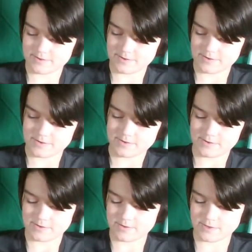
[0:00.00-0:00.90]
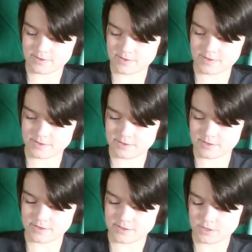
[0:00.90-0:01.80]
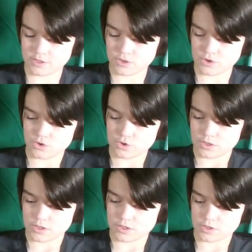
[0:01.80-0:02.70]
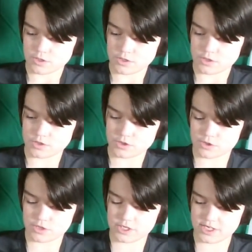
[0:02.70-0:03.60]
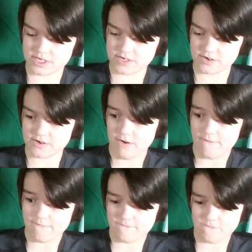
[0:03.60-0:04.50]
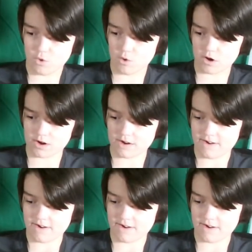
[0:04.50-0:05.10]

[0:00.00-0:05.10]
This person isn't speaking.